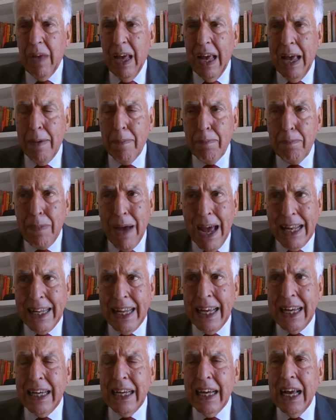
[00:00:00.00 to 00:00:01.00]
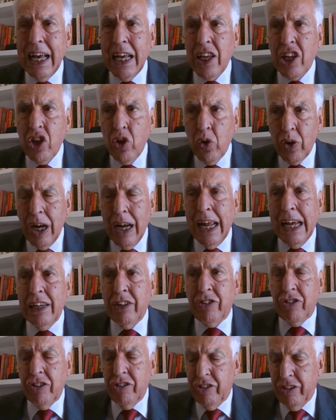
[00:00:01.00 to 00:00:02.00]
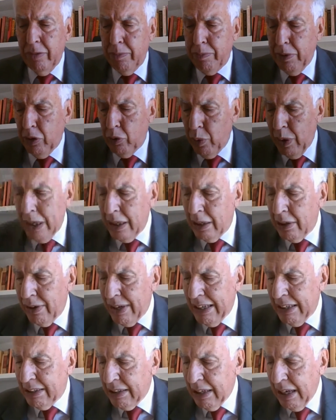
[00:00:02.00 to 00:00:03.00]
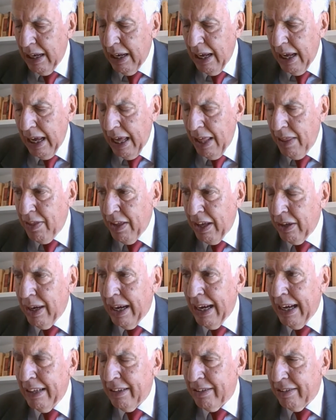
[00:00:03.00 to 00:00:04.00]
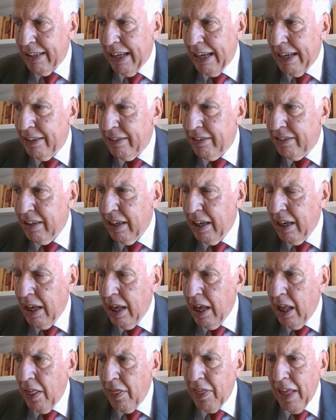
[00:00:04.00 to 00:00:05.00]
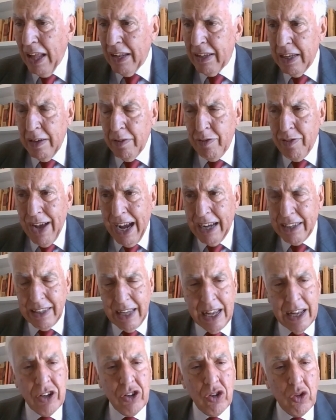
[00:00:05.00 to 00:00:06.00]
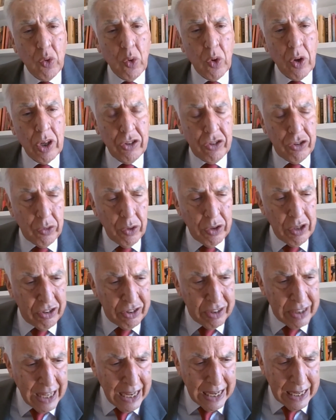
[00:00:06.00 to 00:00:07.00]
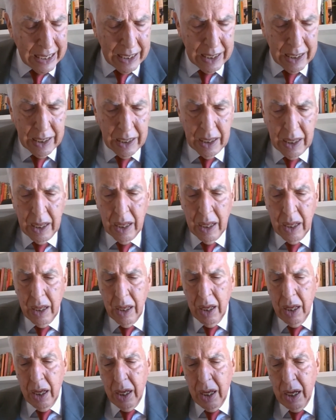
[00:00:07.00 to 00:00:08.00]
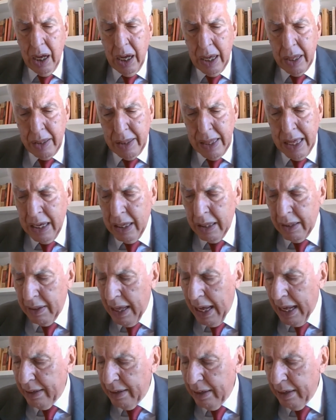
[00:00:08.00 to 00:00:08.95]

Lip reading: embedding a new relationship between Greece and the United States that in fact endures to this day. I think that